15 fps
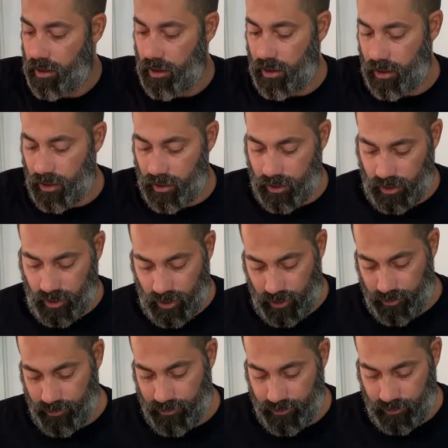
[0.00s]

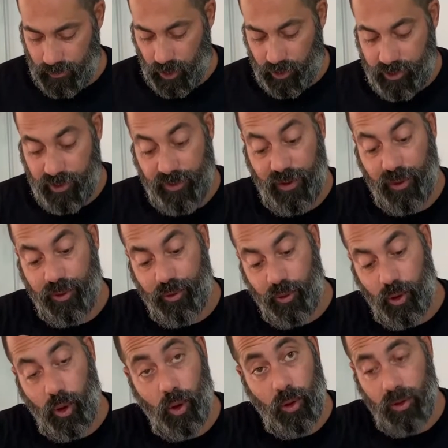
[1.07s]
to fit through
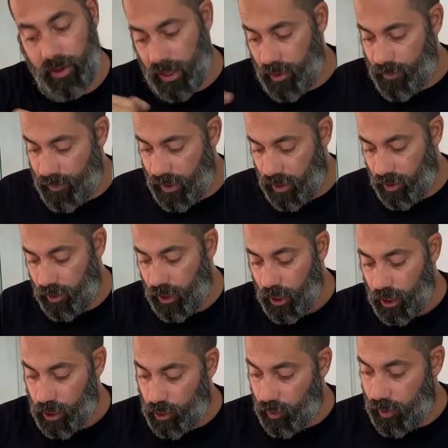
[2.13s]
the hole in the end bell.
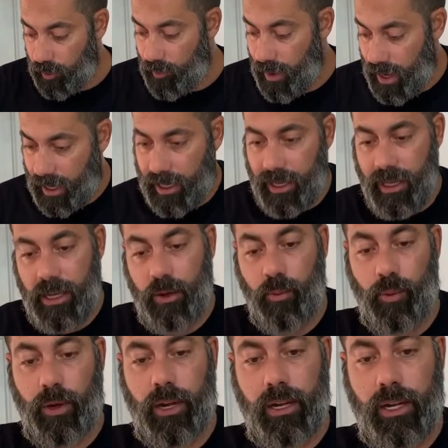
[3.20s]
Going back in,
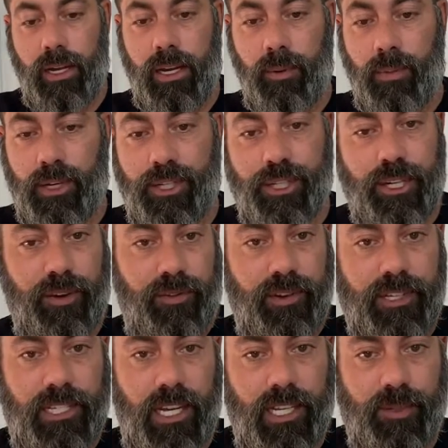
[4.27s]
we're going to need a much different
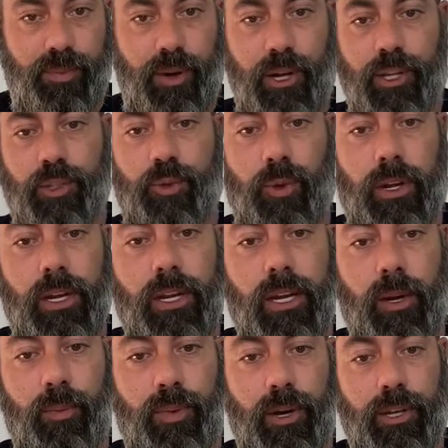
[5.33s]
size punch. We're going to need a
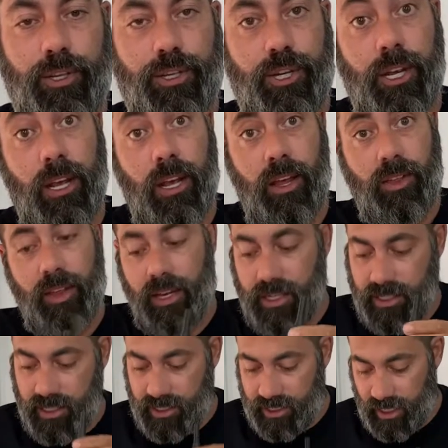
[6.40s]
punch that is
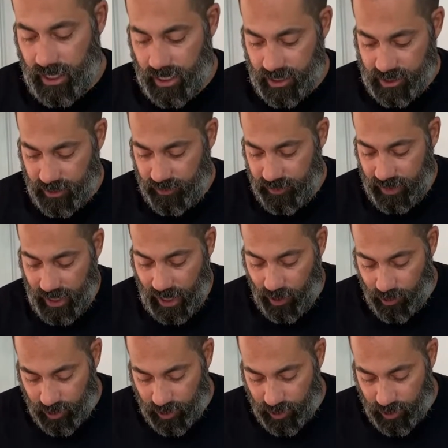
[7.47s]
the size of the outer